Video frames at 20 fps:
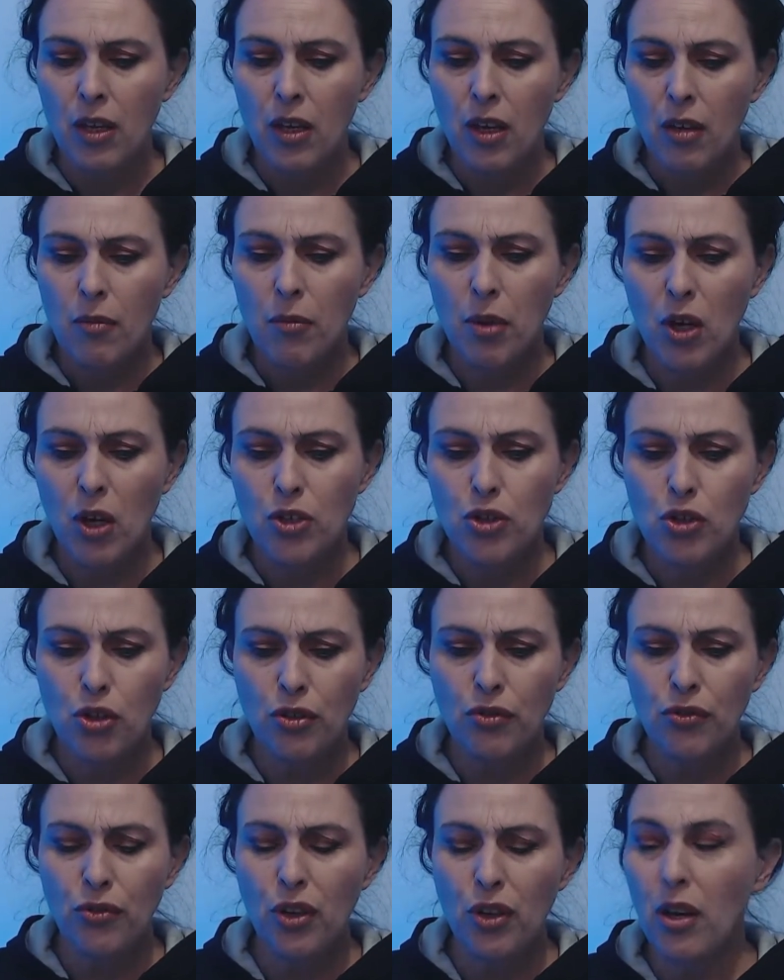But I do
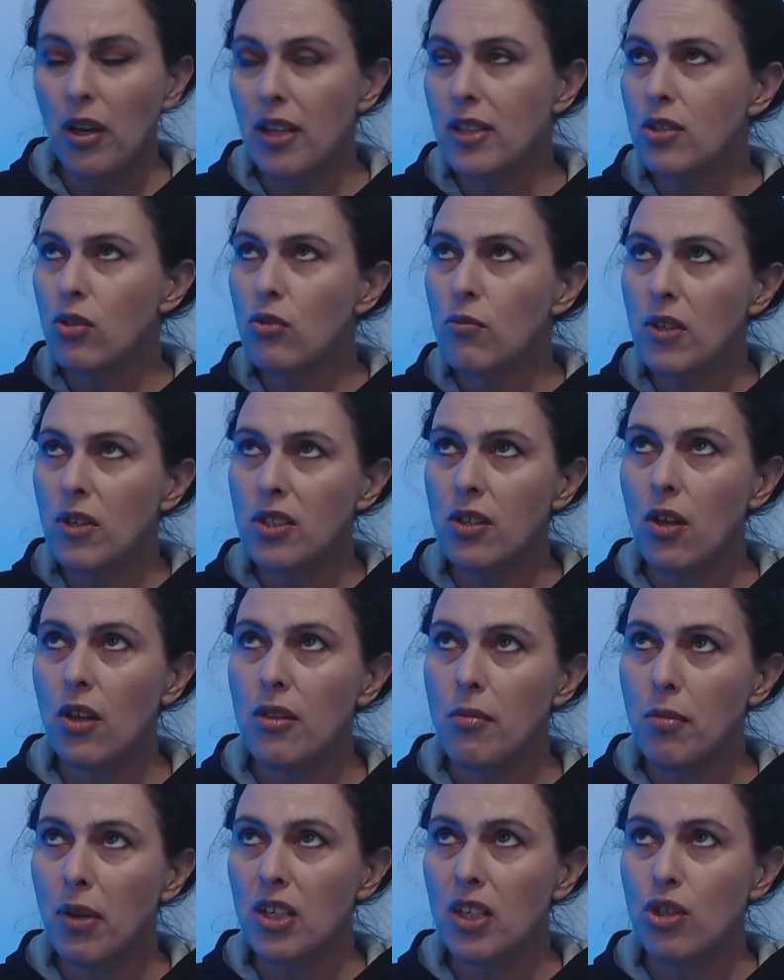feel it's almost like
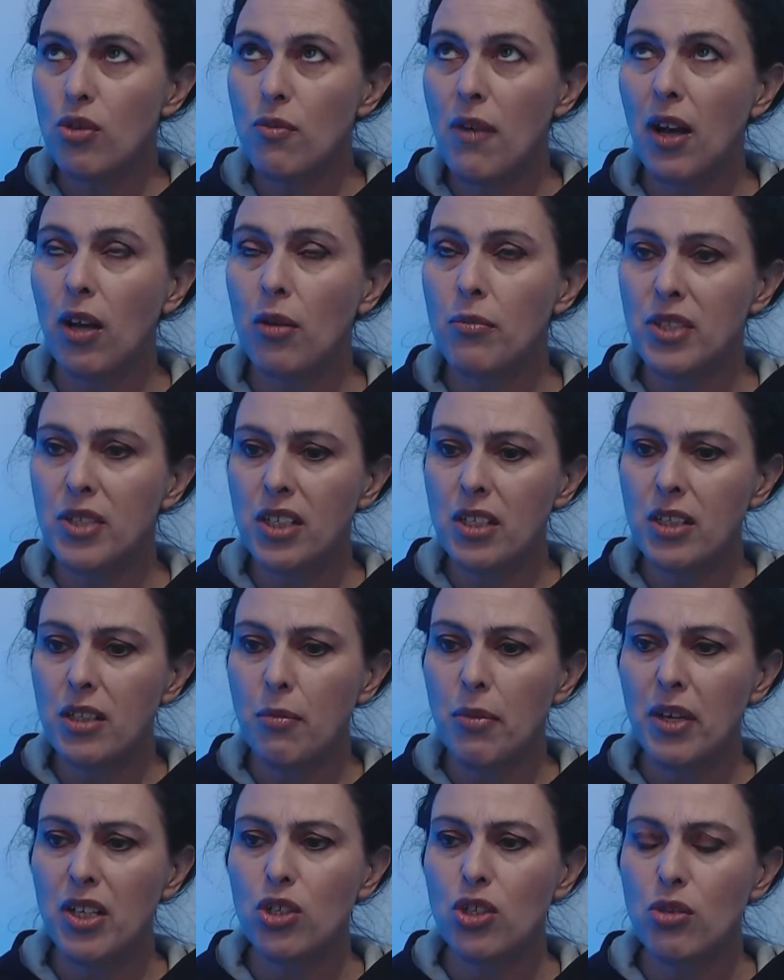the benchmark. I'm seeing the
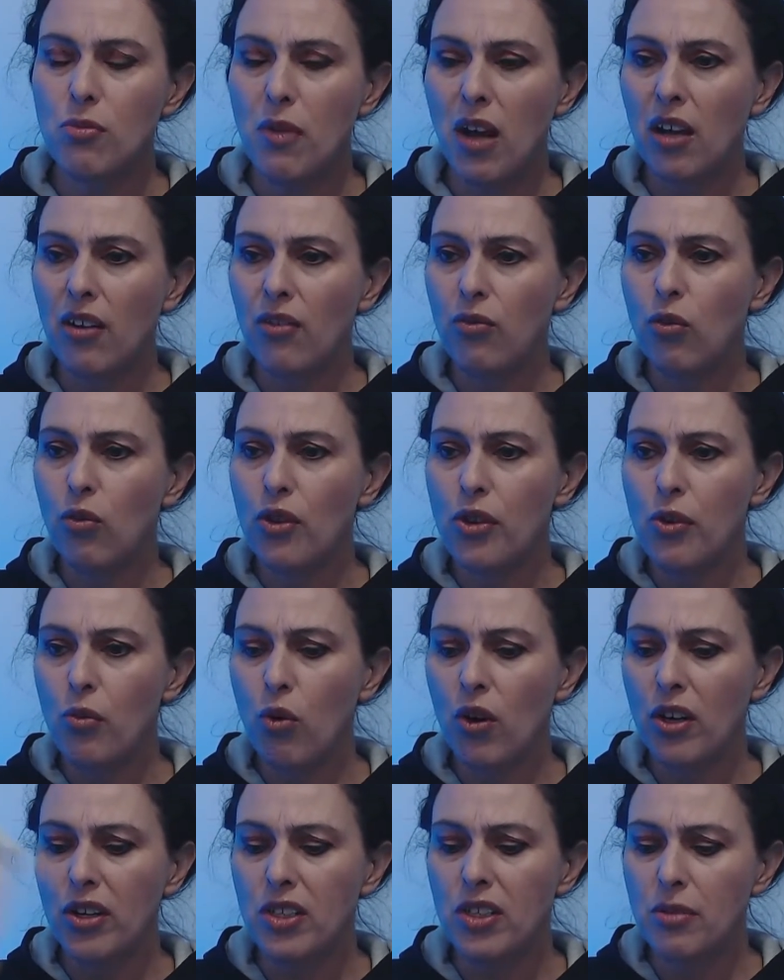benchmark of what you're
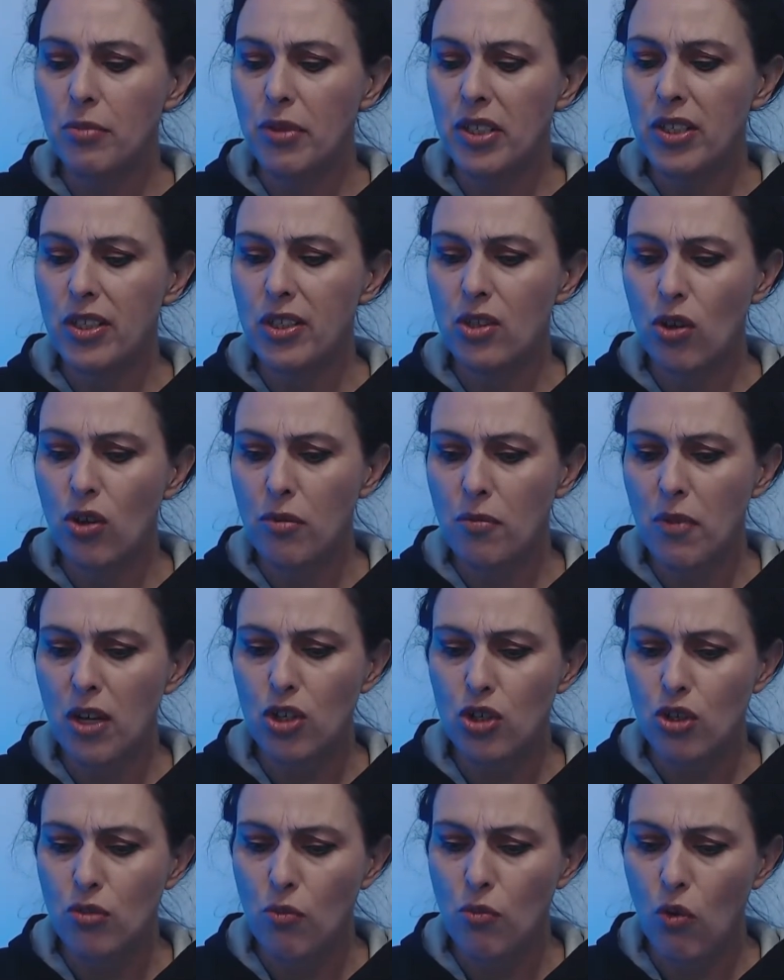wanting to be so
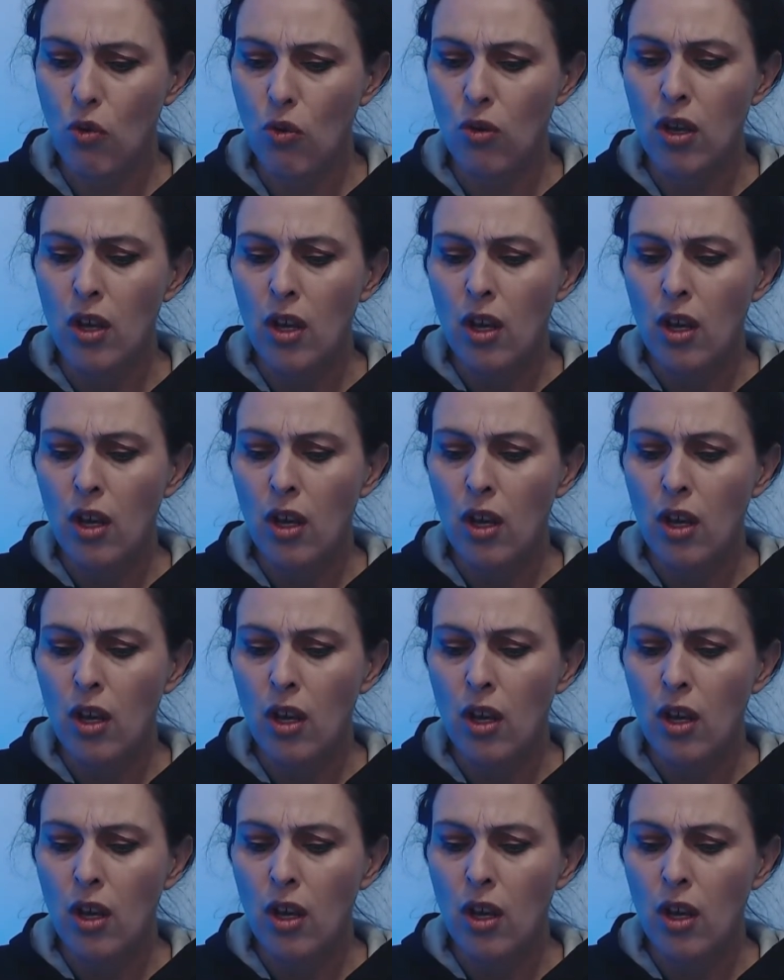much more.